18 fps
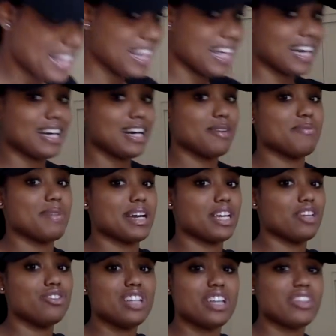then like come
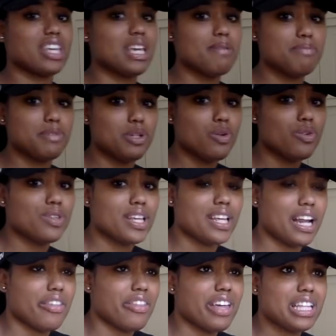back. You just have to keep doing
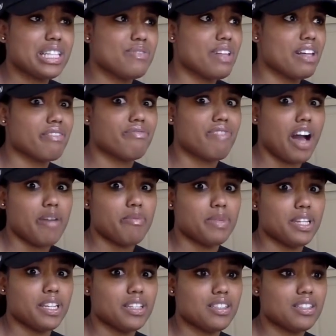it. I think it's like 5
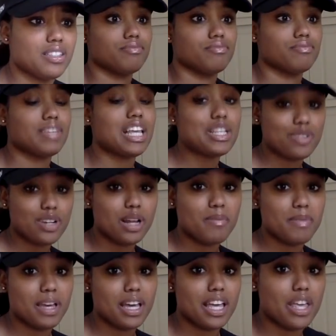minutes. That's what I
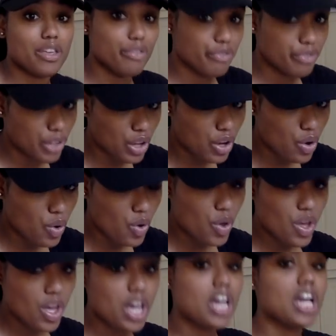meant. You
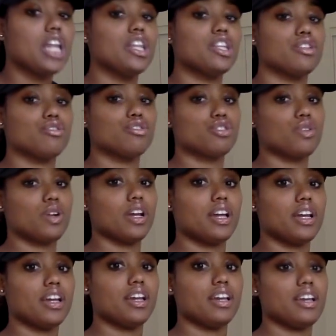float, and then you
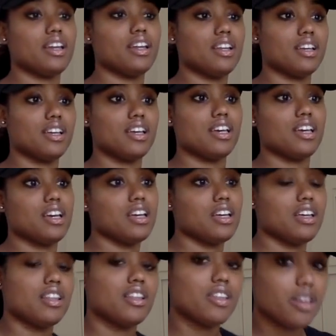tread,
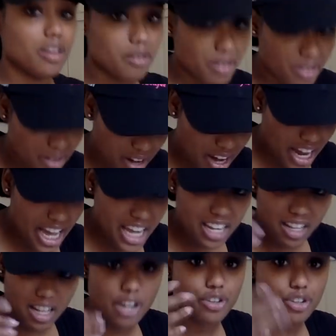then your
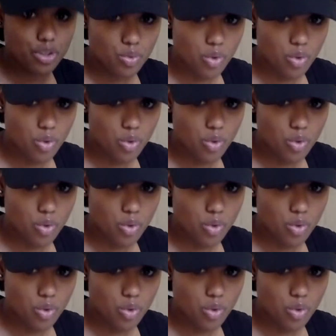head under the